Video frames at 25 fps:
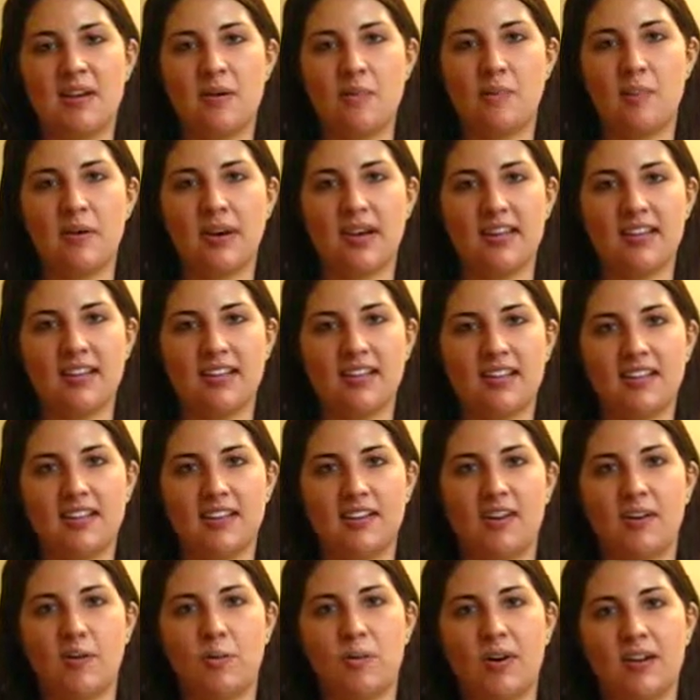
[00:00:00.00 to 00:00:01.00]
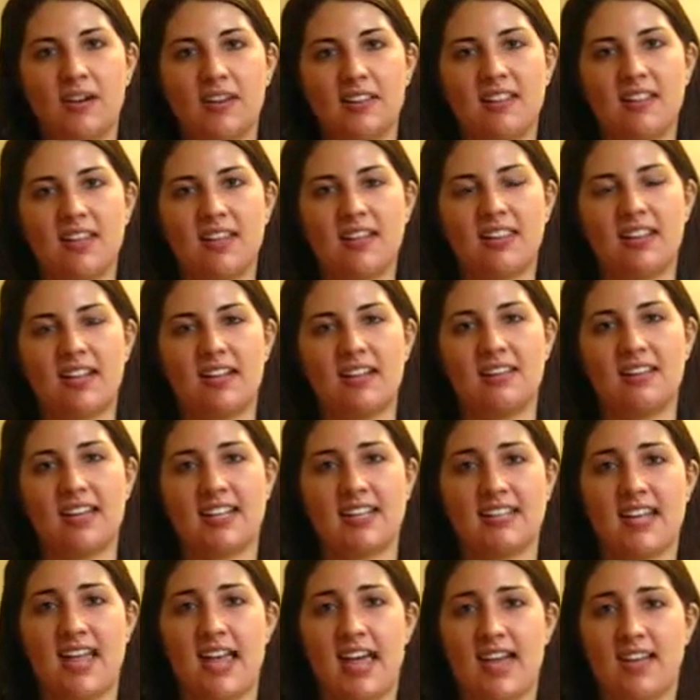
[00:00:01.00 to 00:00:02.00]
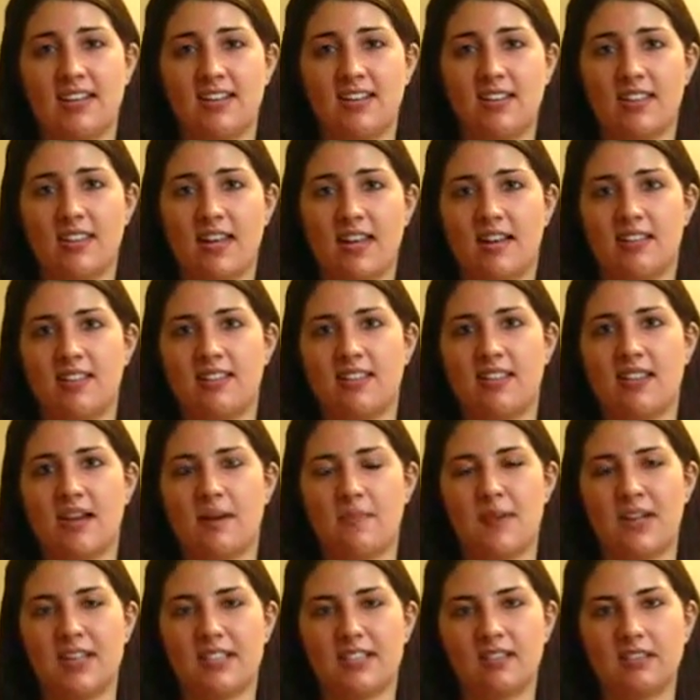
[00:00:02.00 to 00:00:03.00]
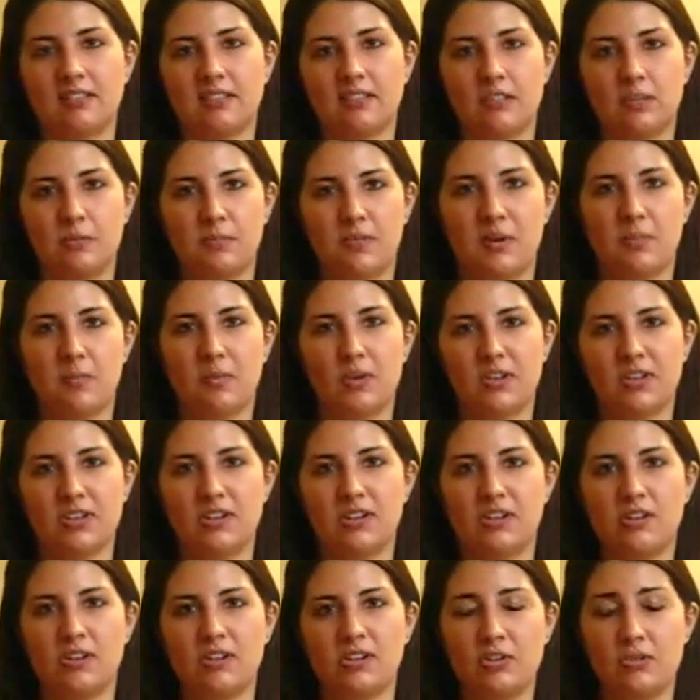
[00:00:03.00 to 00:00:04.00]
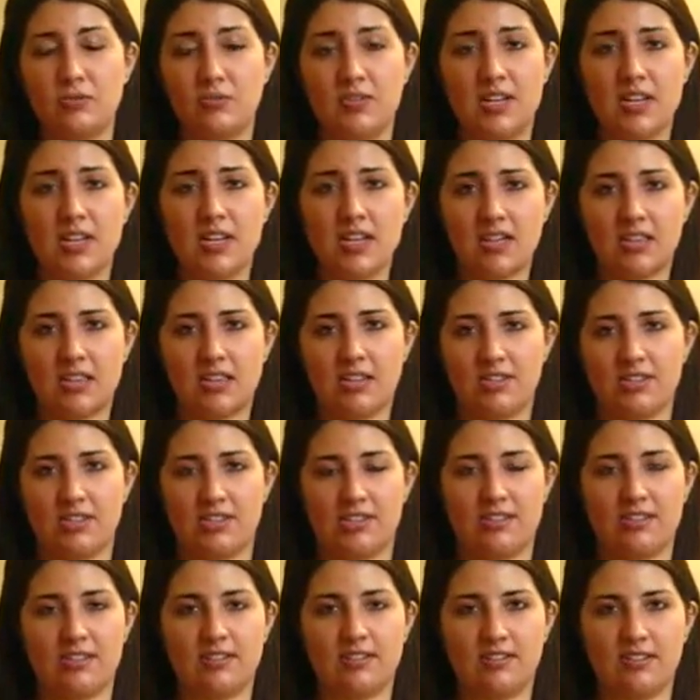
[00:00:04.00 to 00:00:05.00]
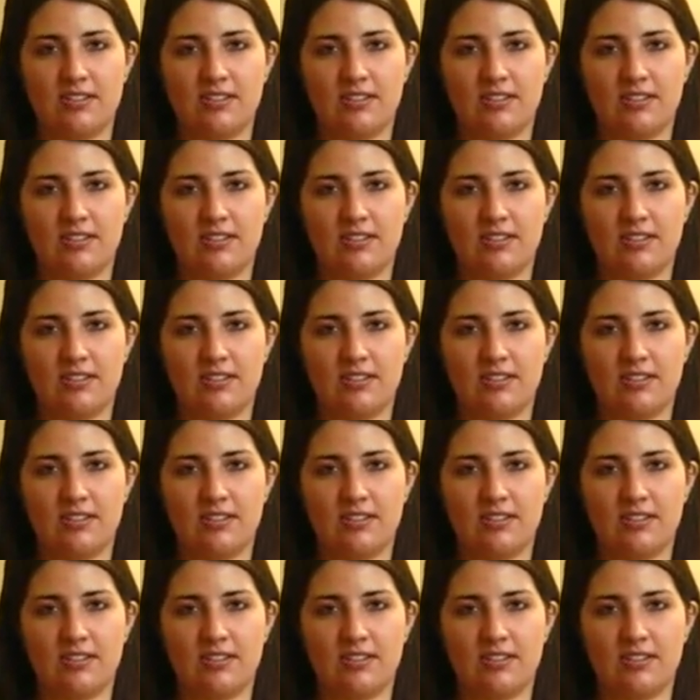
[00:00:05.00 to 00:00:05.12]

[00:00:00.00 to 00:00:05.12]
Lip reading: But one thing that I like to add to that makes it a little bit more unique than just,